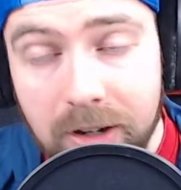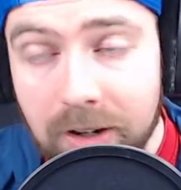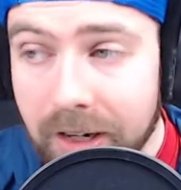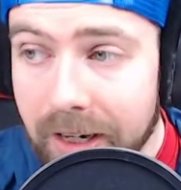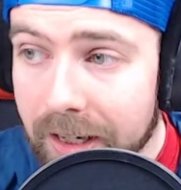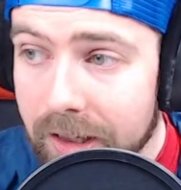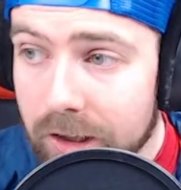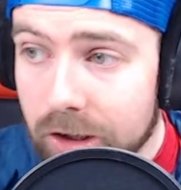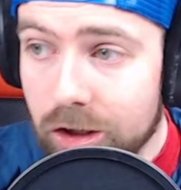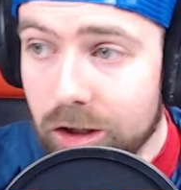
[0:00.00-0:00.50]

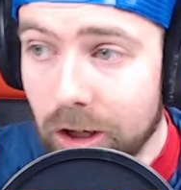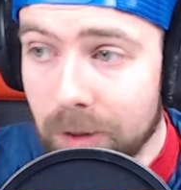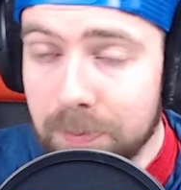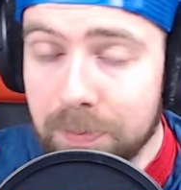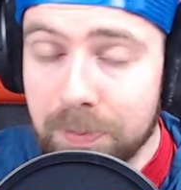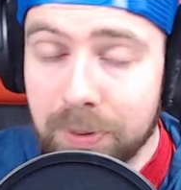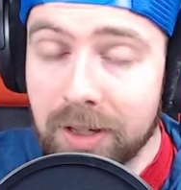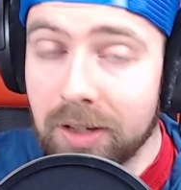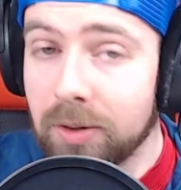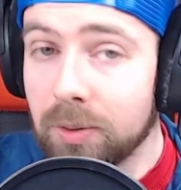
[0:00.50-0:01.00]
and
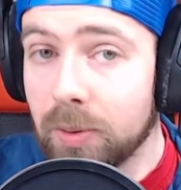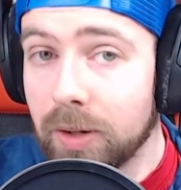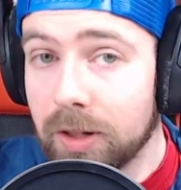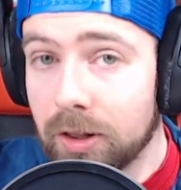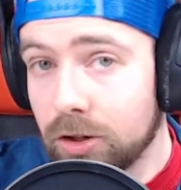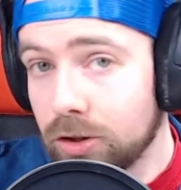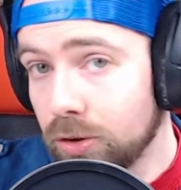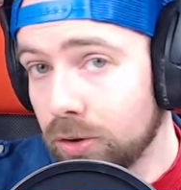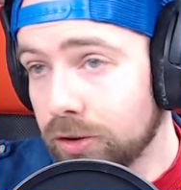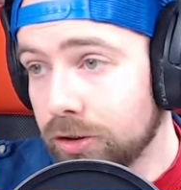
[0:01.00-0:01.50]
jumping with
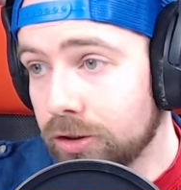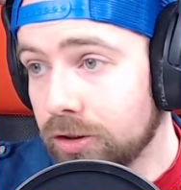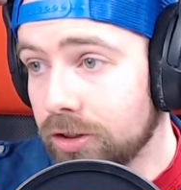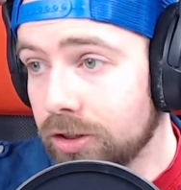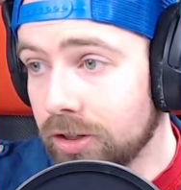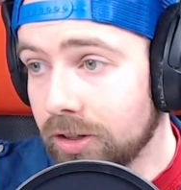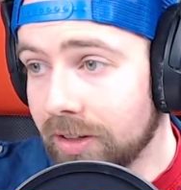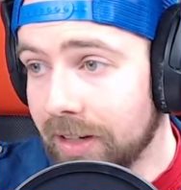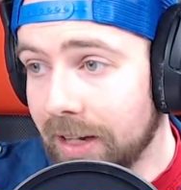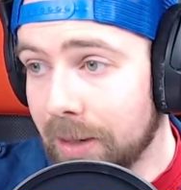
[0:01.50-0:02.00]
soldiers
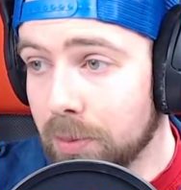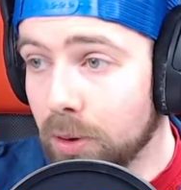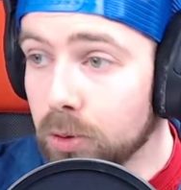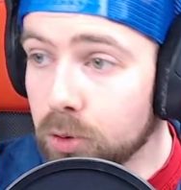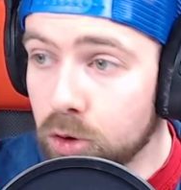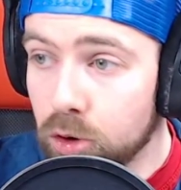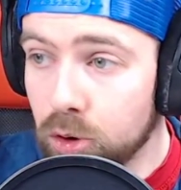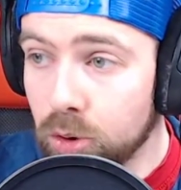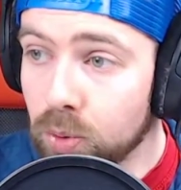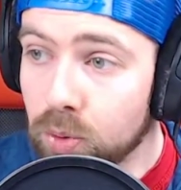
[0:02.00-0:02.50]
and demos
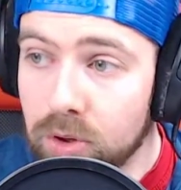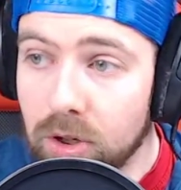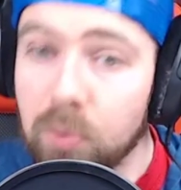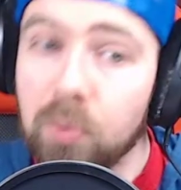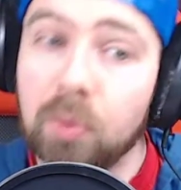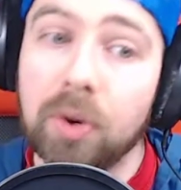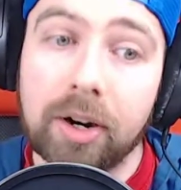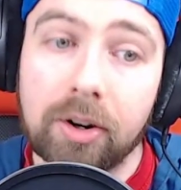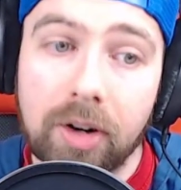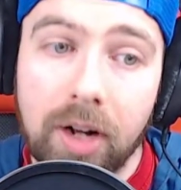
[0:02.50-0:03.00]
to somewhere,